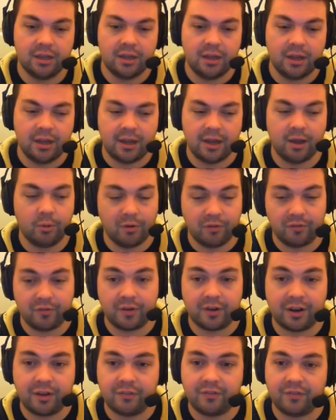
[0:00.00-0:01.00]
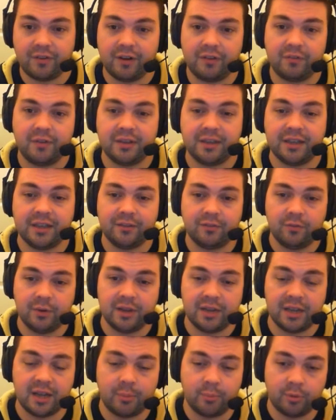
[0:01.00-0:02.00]
However, if
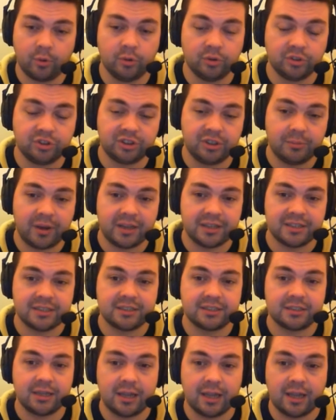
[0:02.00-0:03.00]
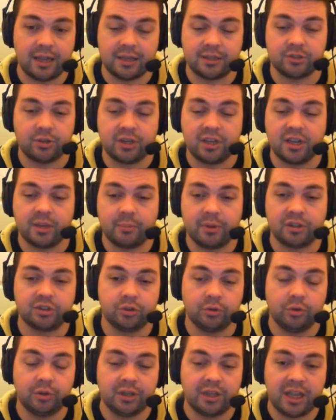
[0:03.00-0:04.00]
we approach the
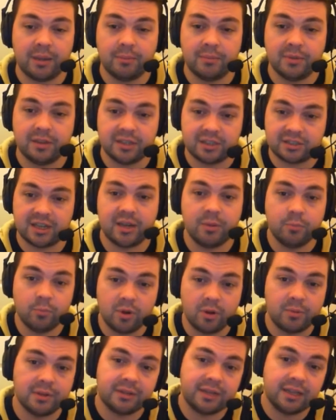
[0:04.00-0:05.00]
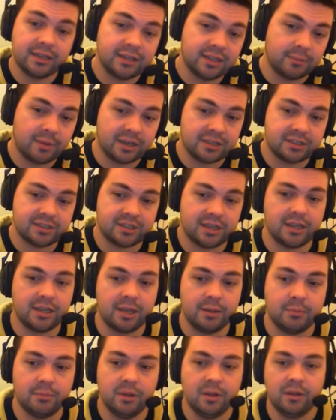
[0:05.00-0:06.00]
Barcelona game the same way we did the Man City
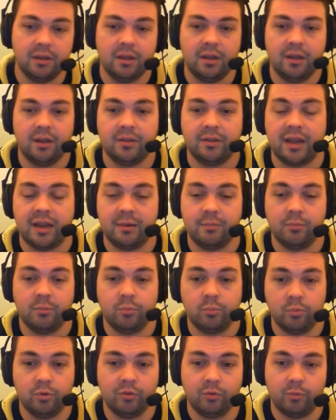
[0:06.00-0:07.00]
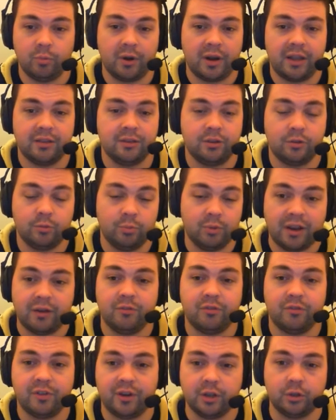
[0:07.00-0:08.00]
game, then we're in
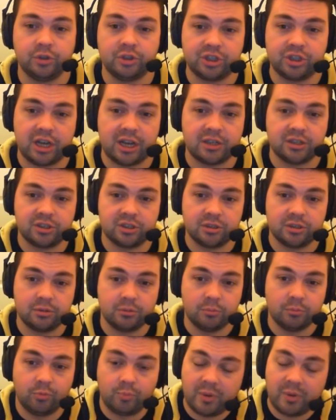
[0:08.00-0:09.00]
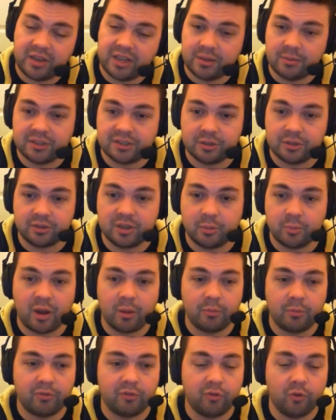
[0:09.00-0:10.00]
for a good chance. We've beat them at Celtic
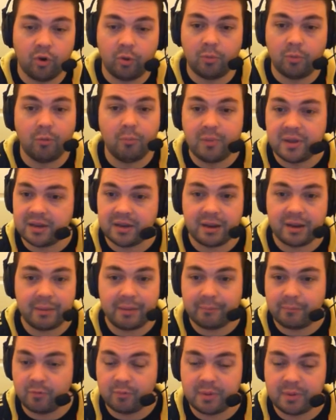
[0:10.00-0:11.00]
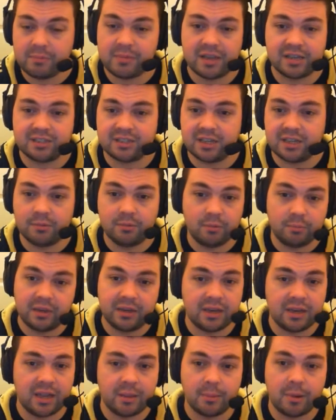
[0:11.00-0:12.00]
Park before. We've beat Messi. We've beat
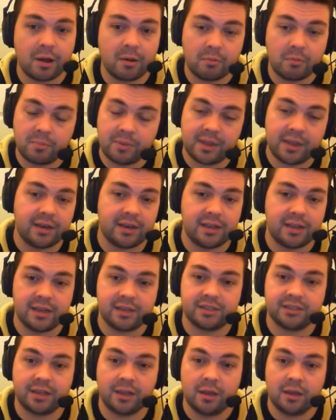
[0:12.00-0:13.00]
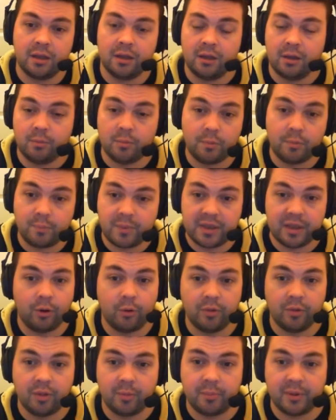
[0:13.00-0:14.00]
Neymar. We've beat Iniesta. We've beat
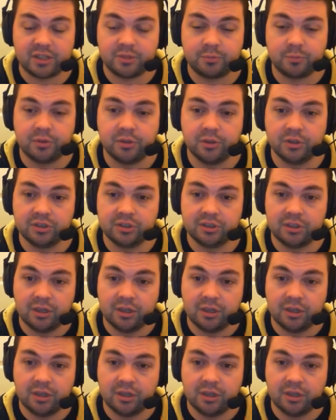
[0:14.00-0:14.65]
all the best players.